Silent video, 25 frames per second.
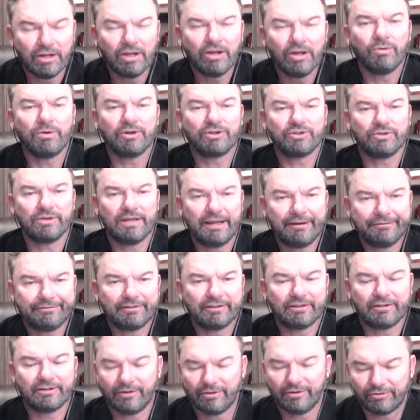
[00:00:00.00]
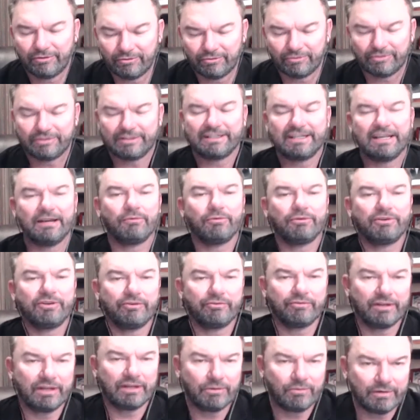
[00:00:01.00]
what you have to go through to get where you
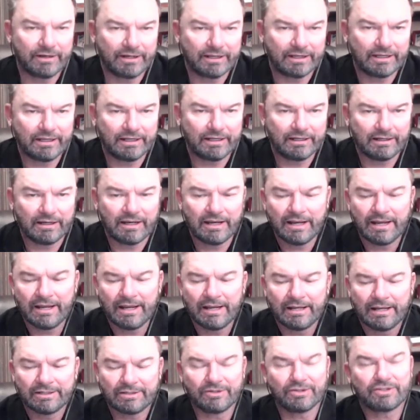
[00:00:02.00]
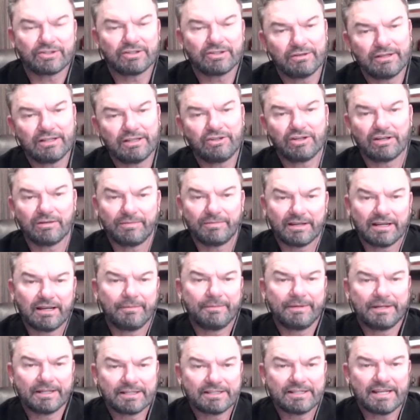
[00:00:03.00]
really want to get to, so that you can become
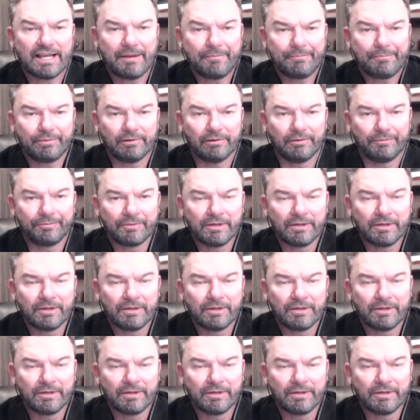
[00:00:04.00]
an example,